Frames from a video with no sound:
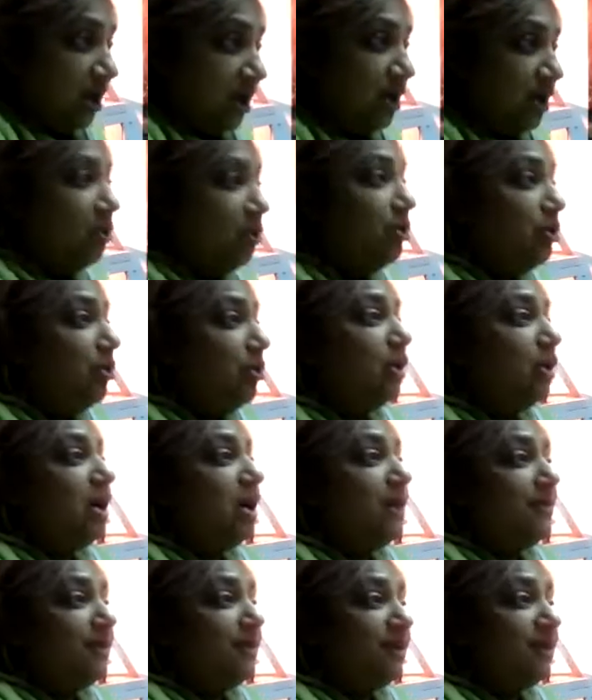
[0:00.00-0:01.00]
You're
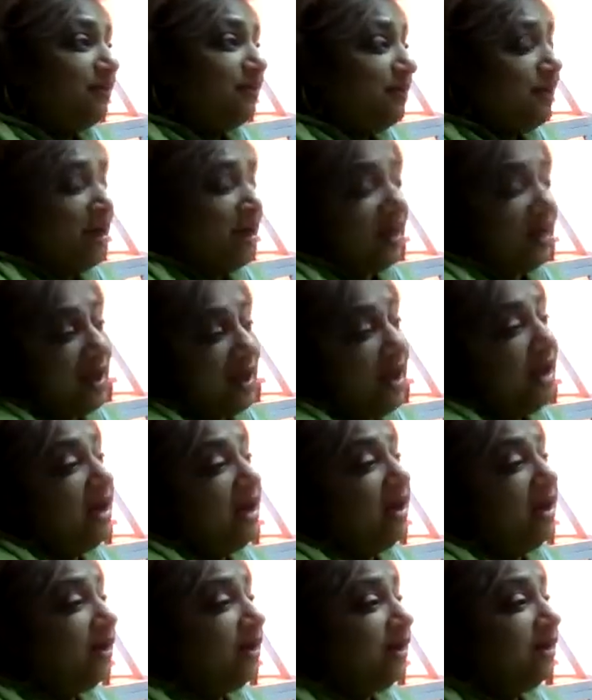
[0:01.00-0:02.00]
coming from another
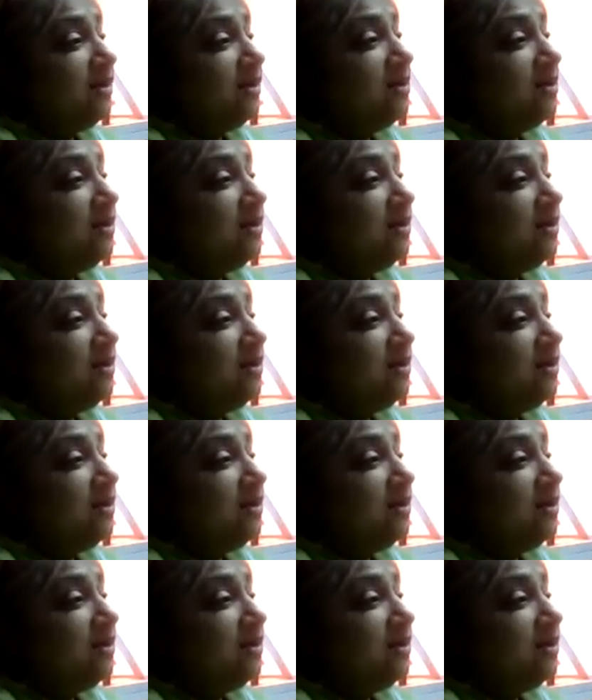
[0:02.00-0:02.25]
angle,